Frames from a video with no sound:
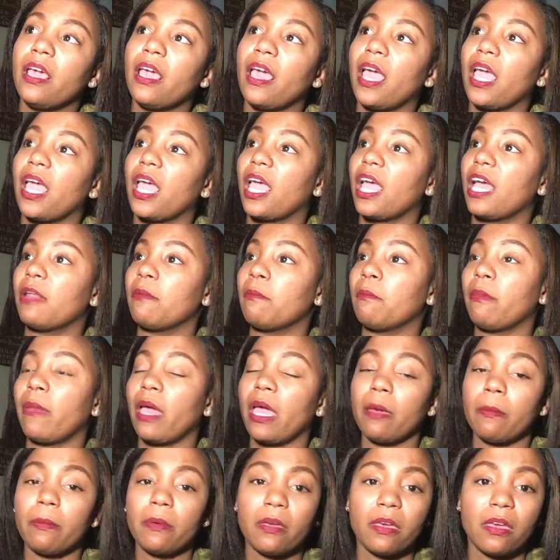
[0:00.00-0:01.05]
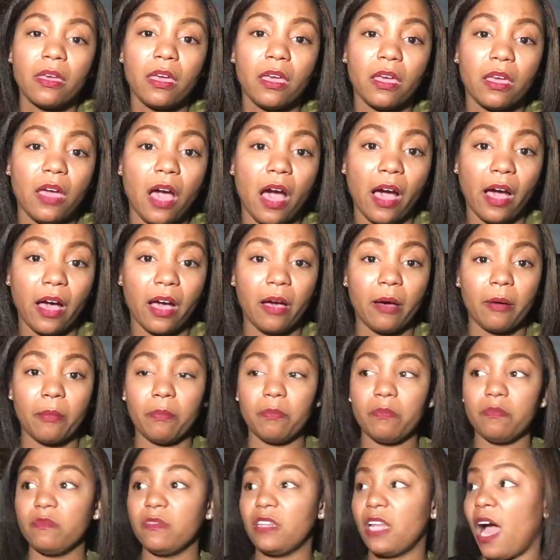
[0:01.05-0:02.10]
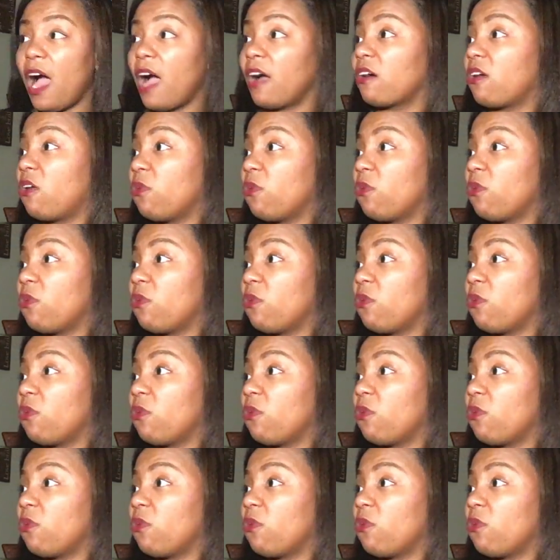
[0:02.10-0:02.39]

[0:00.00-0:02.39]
And maybe not